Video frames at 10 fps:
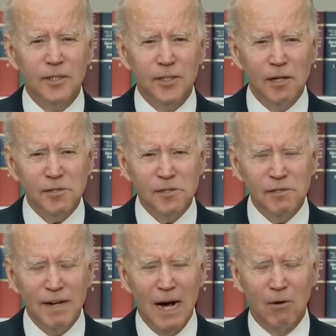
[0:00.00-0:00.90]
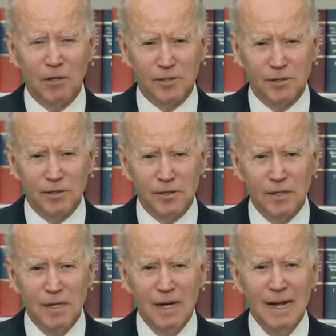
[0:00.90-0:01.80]
dozens of howitzers,
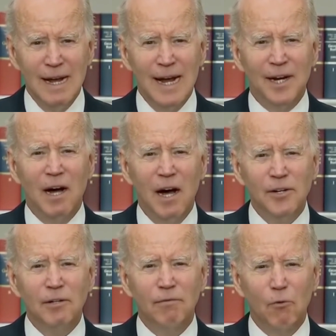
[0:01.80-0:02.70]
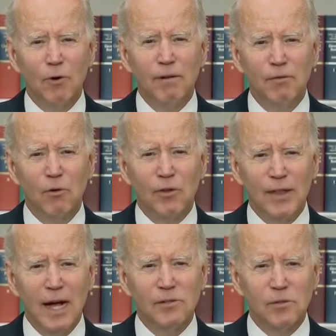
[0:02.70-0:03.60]
and one hundred forty-four
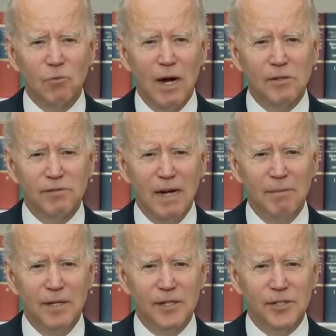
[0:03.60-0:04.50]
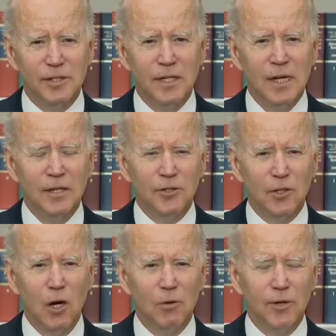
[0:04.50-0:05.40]
thousand rounds of ammunition to
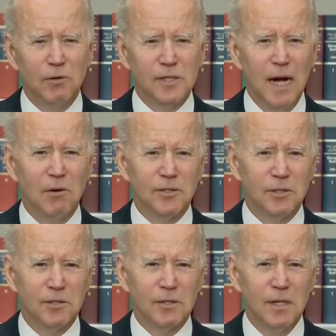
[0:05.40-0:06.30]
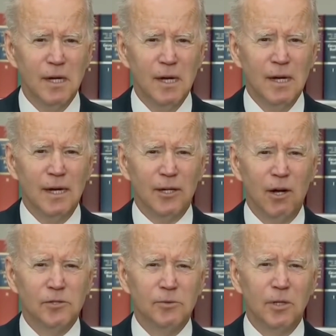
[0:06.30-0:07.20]
go with those howitzers. It
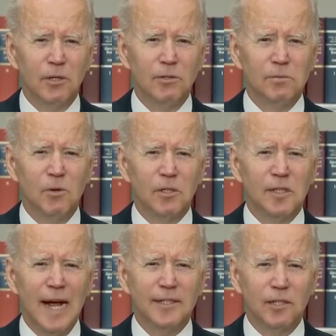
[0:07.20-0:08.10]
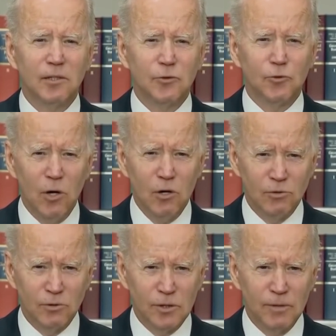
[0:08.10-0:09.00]
also includes more tactical
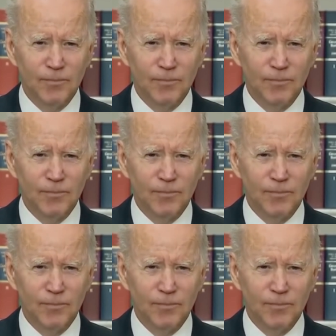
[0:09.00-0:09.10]
drones.